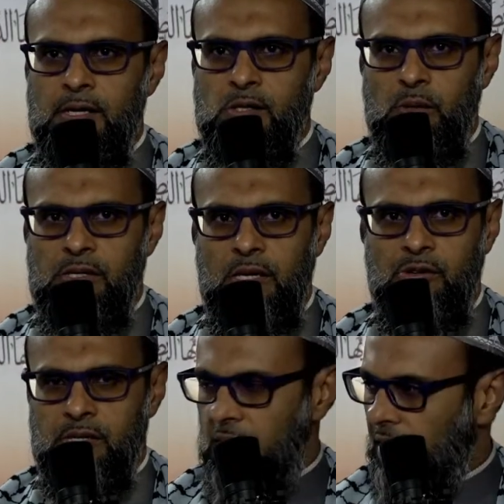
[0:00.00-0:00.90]
So we say
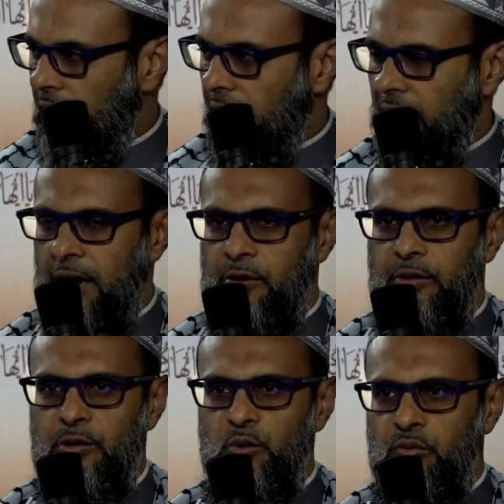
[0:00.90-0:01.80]
Jazakallah Khair
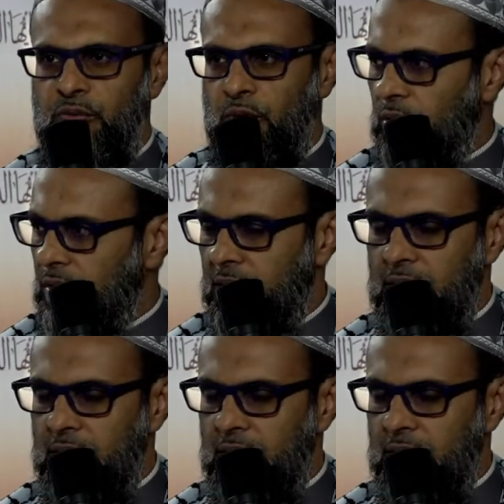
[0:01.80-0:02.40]
to you for